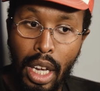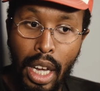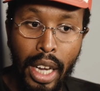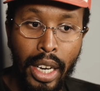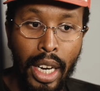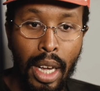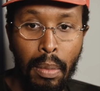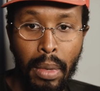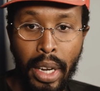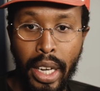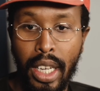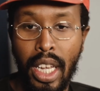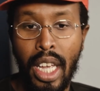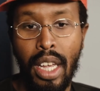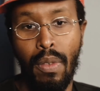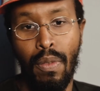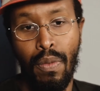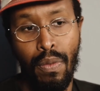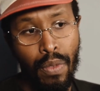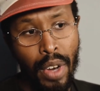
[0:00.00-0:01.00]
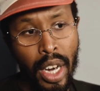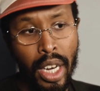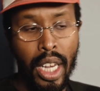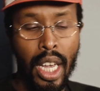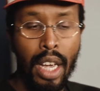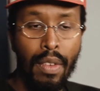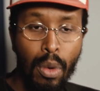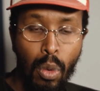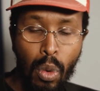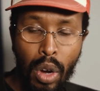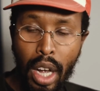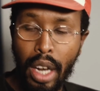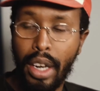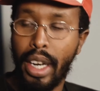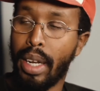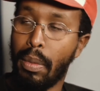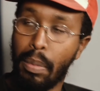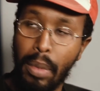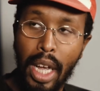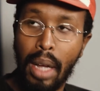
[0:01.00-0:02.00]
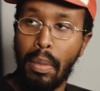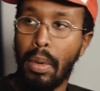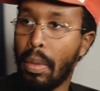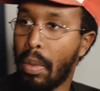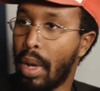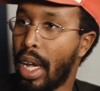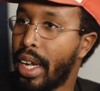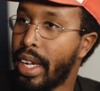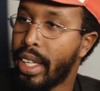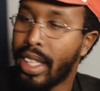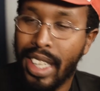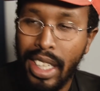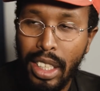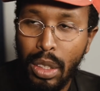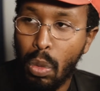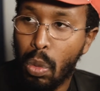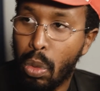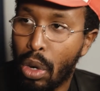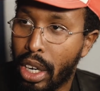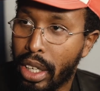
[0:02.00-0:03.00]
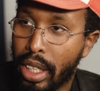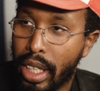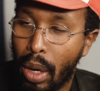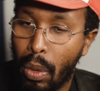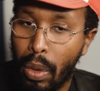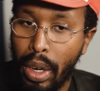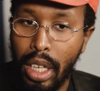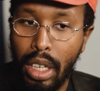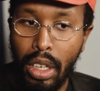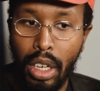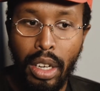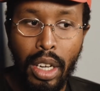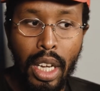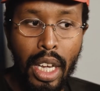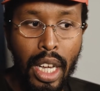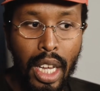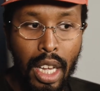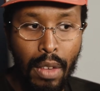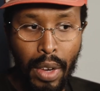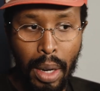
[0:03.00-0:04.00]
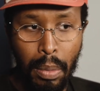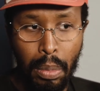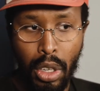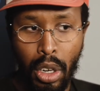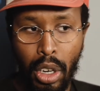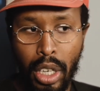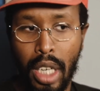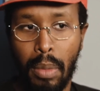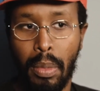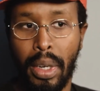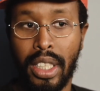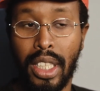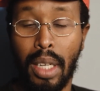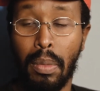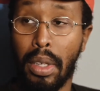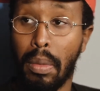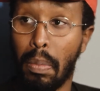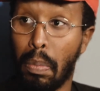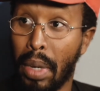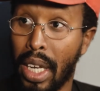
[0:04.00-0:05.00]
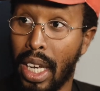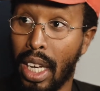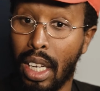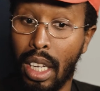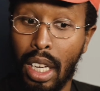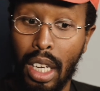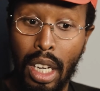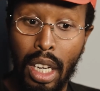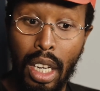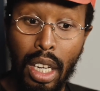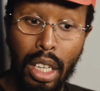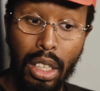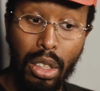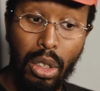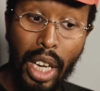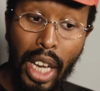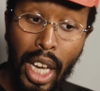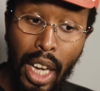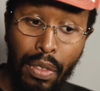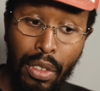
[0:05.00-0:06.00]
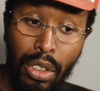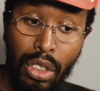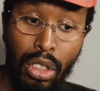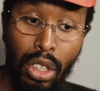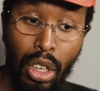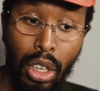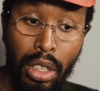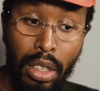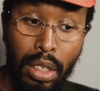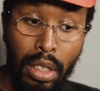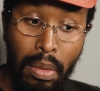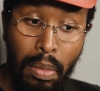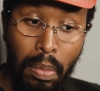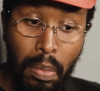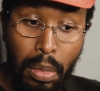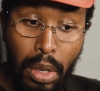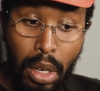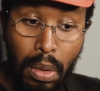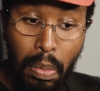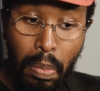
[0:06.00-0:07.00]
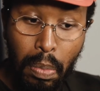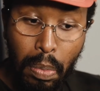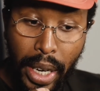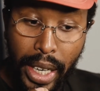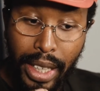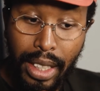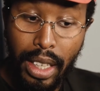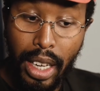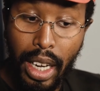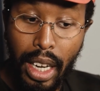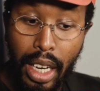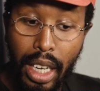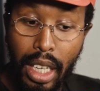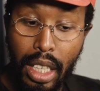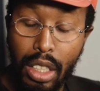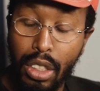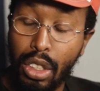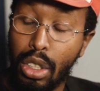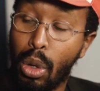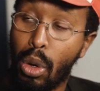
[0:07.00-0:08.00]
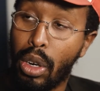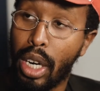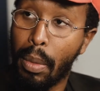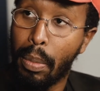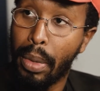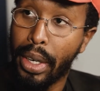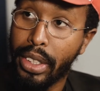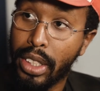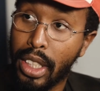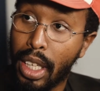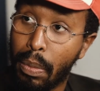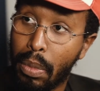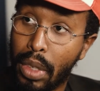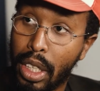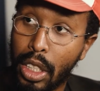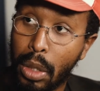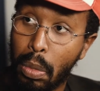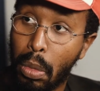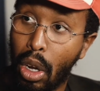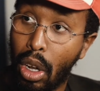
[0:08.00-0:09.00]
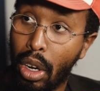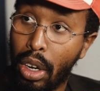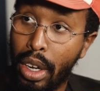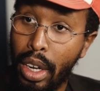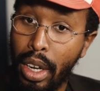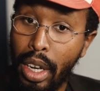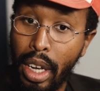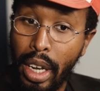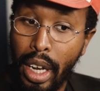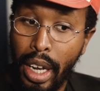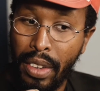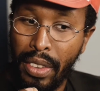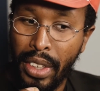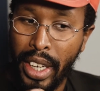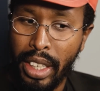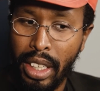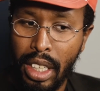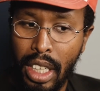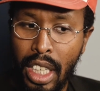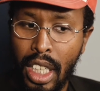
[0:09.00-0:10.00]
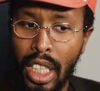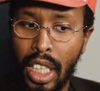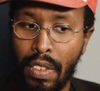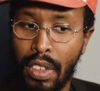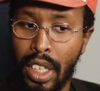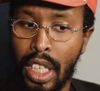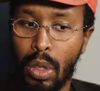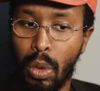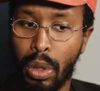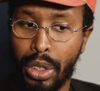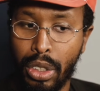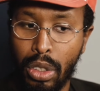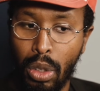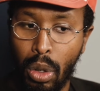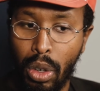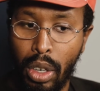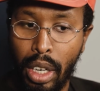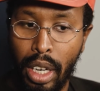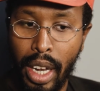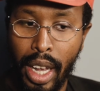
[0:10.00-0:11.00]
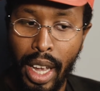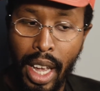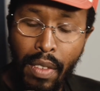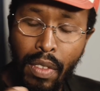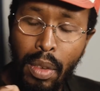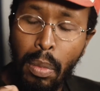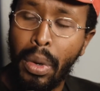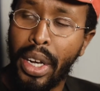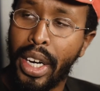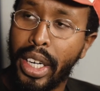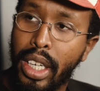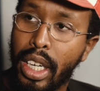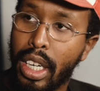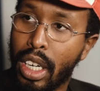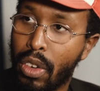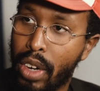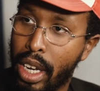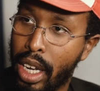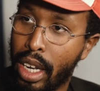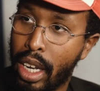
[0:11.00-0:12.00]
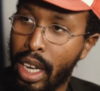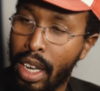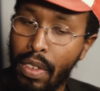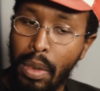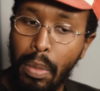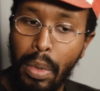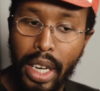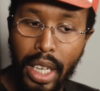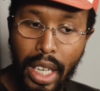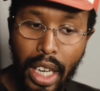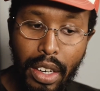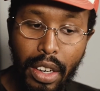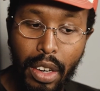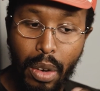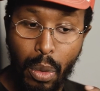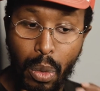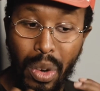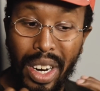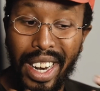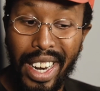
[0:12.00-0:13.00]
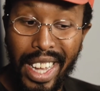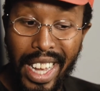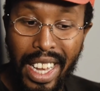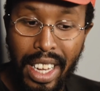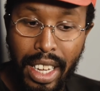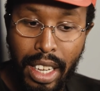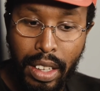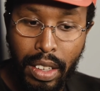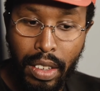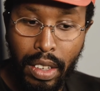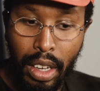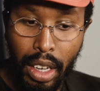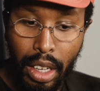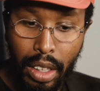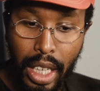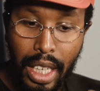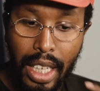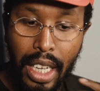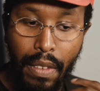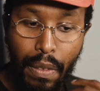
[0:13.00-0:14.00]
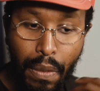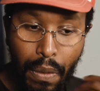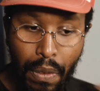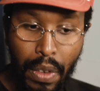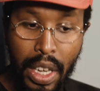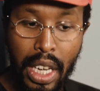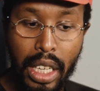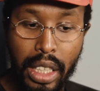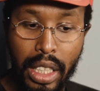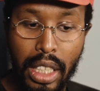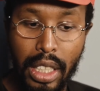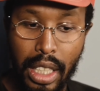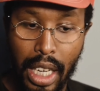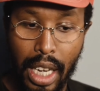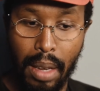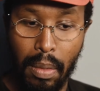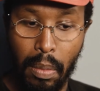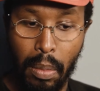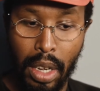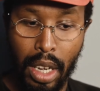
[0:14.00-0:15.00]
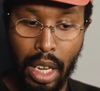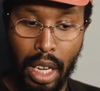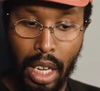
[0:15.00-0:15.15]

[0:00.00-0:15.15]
And I'm like, fuck everyone and blah, blah, blah. It doesn't work that way. You know, if I'm talking about something big, you have to start by telling the story about something small. And that individual story, everybody can create, everybody can relate. They can feel the same